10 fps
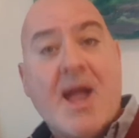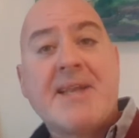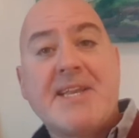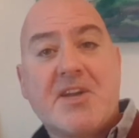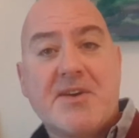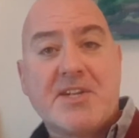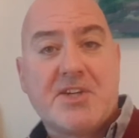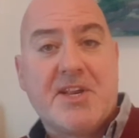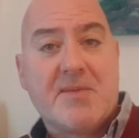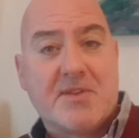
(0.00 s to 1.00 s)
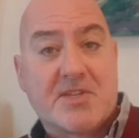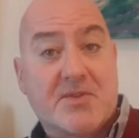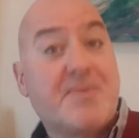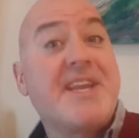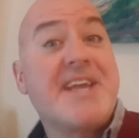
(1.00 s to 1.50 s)
I did go on a journey once to
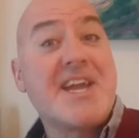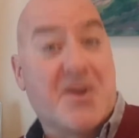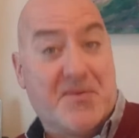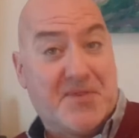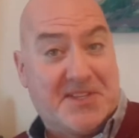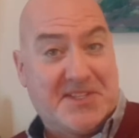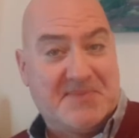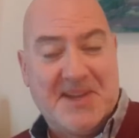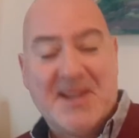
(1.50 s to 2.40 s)
a PDA conference